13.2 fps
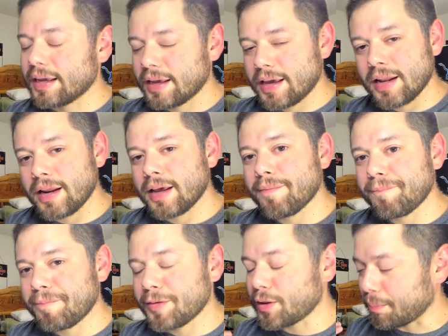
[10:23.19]

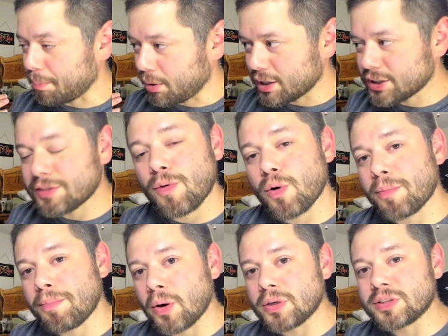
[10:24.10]
Getting the +4
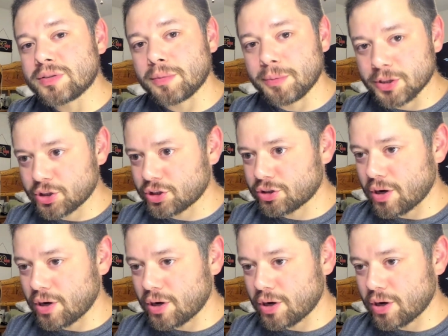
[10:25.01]
bonus from your